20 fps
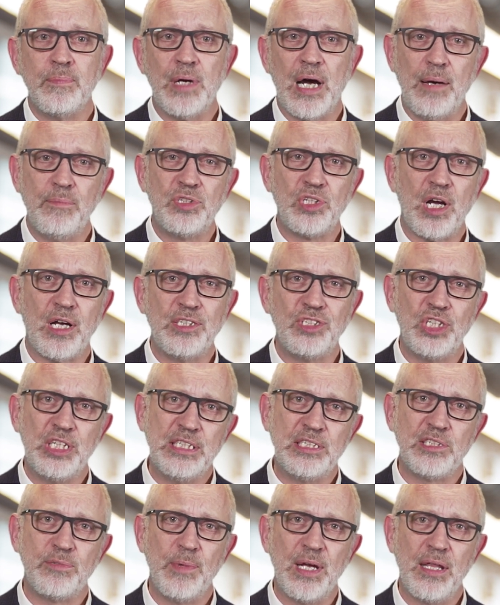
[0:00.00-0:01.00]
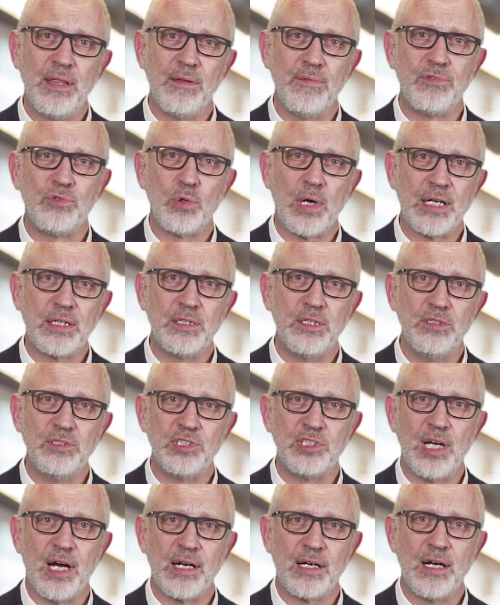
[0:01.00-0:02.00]
I'm John G. Smith of
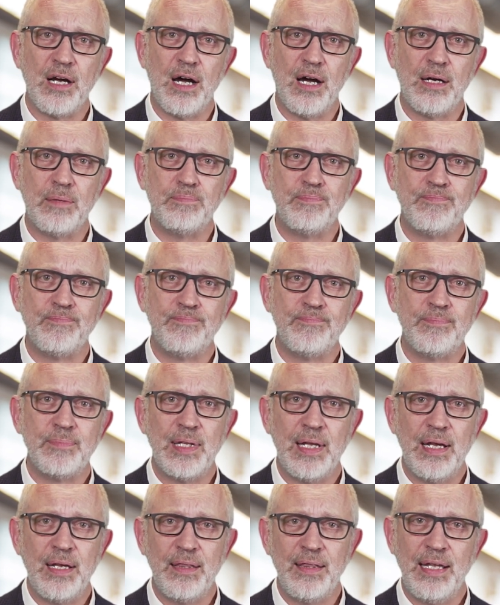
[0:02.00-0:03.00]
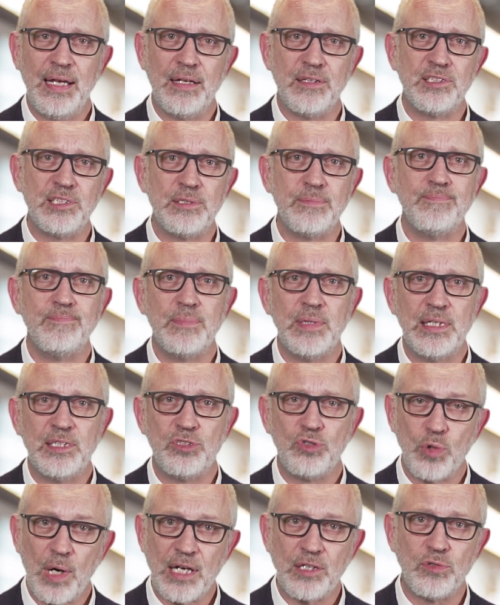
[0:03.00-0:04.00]
TruckNews.com, and this is
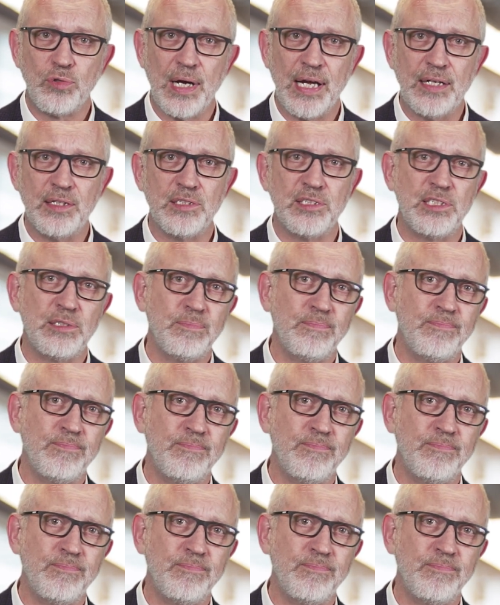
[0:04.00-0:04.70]
Truck Trends.